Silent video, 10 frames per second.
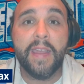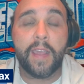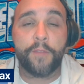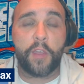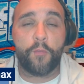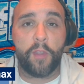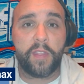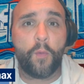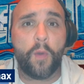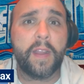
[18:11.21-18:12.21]
if they
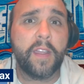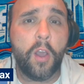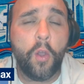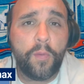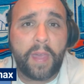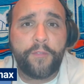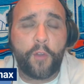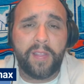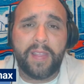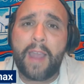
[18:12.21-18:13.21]
really want to go like for
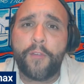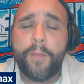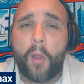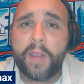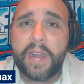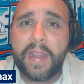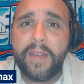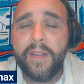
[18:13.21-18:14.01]
a Lauri Markkanen,